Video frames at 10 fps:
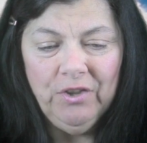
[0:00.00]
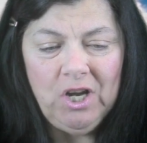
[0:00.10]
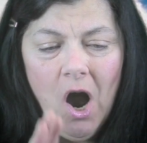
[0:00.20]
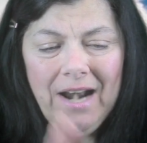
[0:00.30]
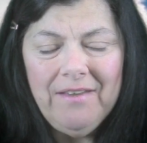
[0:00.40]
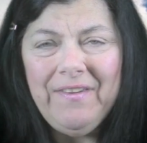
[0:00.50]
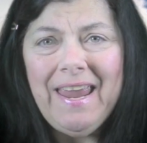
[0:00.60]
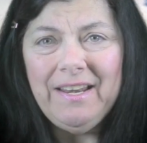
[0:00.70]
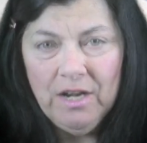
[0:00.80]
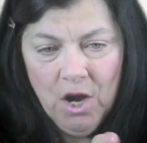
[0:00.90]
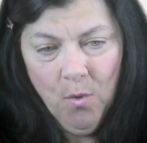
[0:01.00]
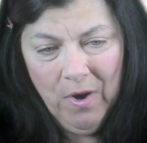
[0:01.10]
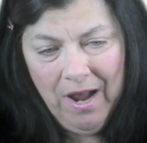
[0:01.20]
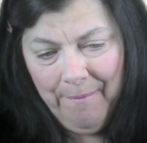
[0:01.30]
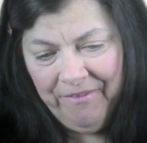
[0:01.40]
the Garden of Eden. We're
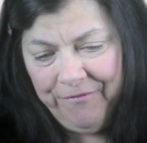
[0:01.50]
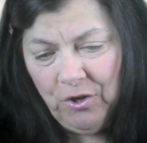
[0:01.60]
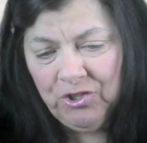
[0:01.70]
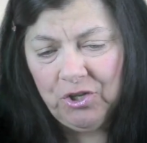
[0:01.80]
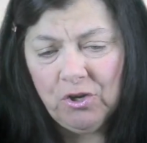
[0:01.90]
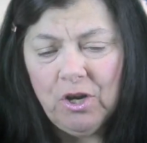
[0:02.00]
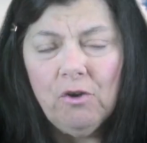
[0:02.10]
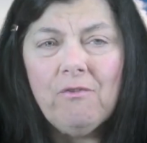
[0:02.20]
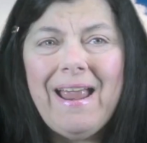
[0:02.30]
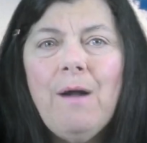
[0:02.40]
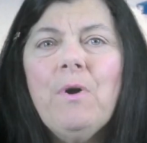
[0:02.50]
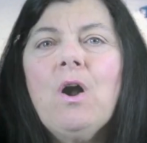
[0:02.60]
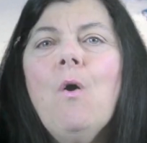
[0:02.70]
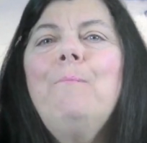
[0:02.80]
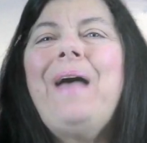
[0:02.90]
coming full circle around. We're
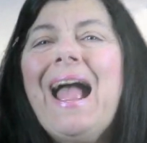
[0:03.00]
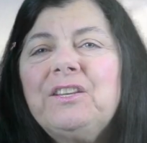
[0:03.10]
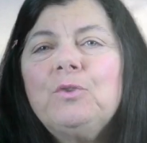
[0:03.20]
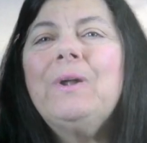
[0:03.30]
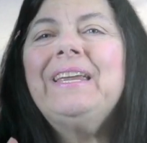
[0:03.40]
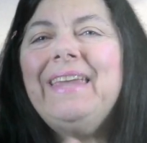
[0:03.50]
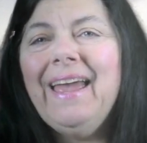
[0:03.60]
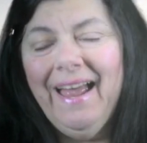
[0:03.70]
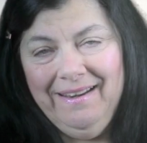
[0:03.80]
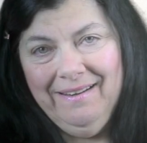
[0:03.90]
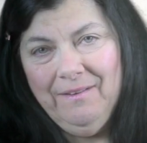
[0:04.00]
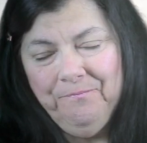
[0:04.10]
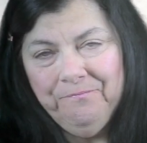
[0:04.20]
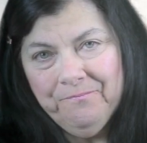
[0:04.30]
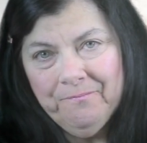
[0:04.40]
going back to it again.
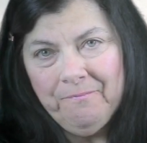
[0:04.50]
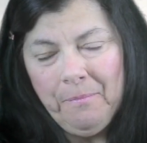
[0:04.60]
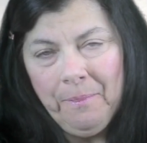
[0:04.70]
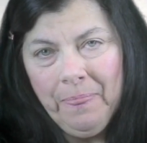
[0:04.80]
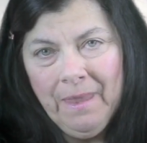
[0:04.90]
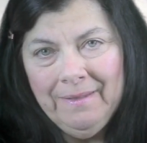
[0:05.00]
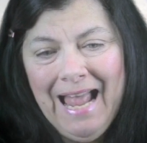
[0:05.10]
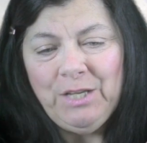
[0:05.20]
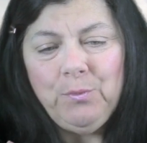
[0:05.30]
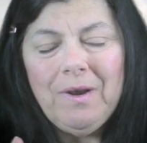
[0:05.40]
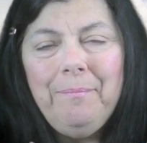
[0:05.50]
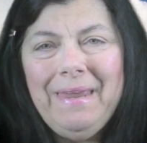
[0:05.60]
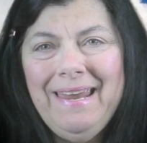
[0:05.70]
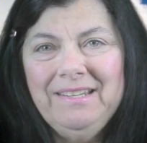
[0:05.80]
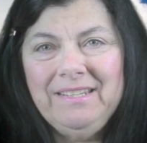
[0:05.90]
That's what it
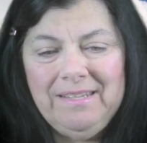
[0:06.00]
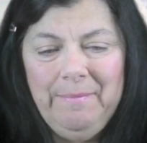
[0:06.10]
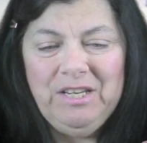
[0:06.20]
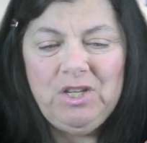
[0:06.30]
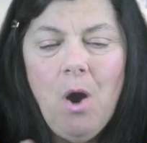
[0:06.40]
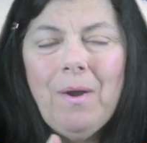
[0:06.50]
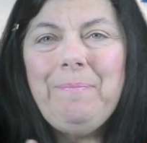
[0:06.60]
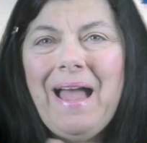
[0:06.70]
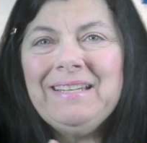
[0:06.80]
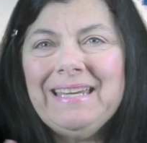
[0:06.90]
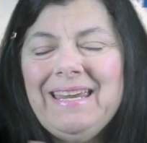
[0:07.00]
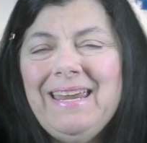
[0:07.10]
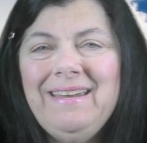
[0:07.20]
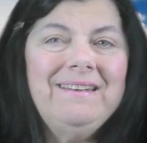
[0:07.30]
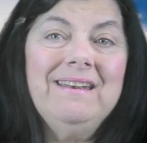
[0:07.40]
means. It means going back to
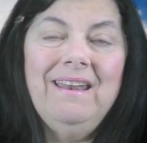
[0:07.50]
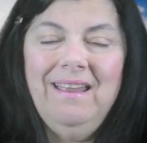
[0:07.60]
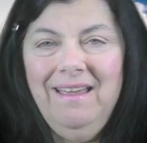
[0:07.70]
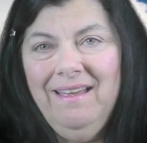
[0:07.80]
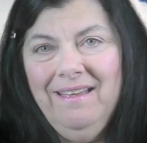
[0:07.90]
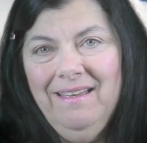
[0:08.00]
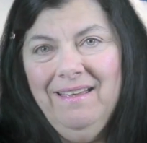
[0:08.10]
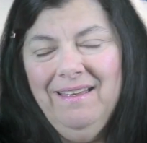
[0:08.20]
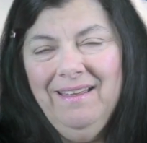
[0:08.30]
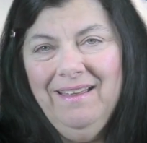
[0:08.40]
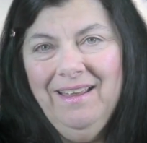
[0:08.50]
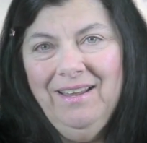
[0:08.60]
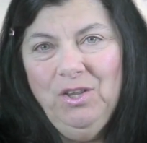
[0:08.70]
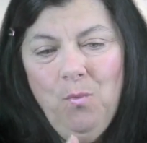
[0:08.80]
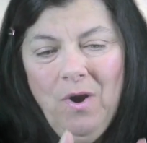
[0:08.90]
Eden.
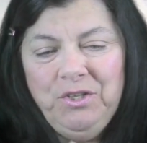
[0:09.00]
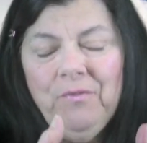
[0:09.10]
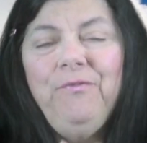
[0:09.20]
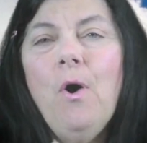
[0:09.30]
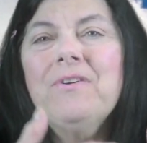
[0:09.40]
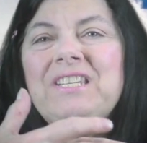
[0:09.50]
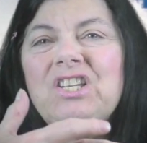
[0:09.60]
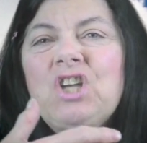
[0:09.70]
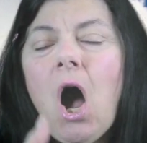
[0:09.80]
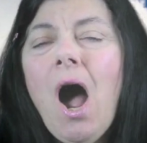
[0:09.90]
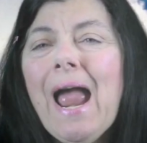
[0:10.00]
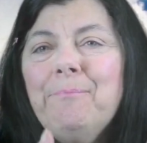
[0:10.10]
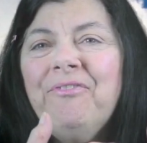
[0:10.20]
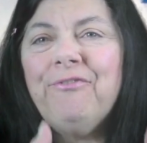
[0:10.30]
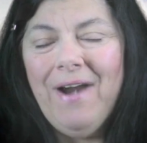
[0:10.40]
The 1-2-4 is a
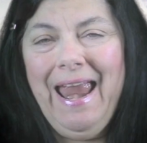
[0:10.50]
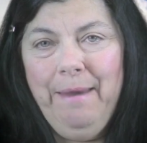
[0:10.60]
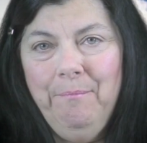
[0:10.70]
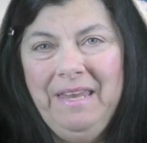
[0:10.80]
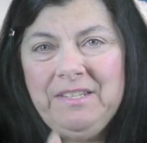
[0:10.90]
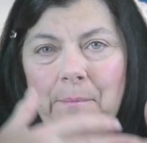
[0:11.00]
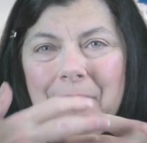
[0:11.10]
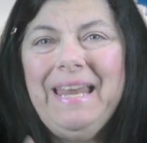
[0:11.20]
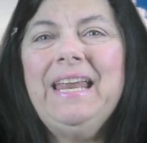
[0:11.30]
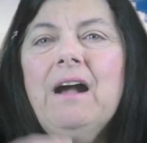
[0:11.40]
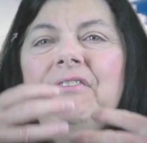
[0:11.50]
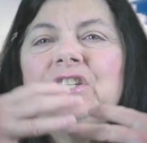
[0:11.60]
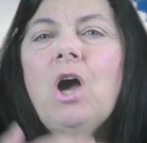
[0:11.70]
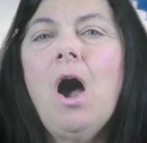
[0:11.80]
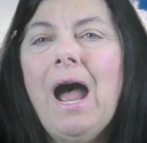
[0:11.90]
time frame. It's a meaning of a
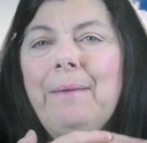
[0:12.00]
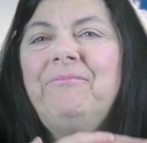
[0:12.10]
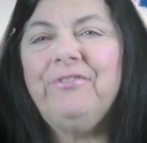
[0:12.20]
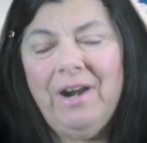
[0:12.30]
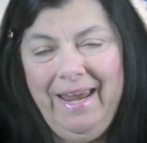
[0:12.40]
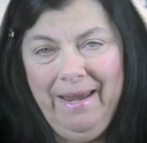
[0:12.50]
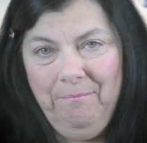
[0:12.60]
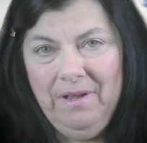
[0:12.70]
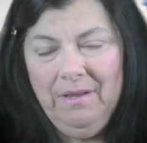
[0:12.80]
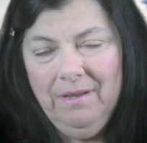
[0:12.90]
time frame.